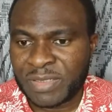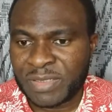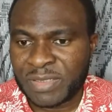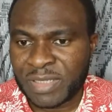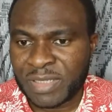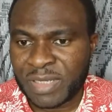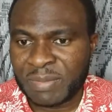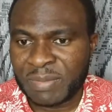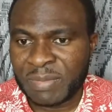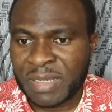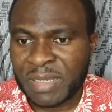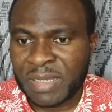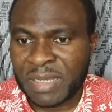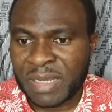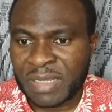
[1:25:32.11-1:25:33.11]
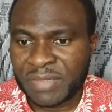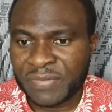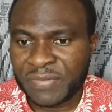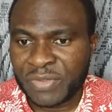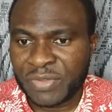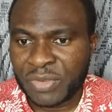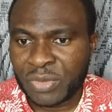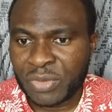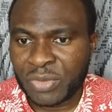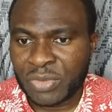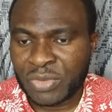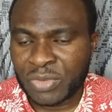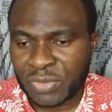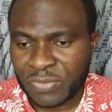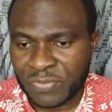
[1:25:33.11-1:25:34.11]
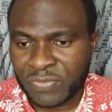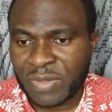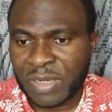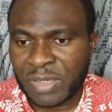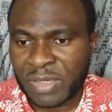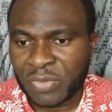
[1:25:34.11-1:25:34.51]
time and the video goes off, I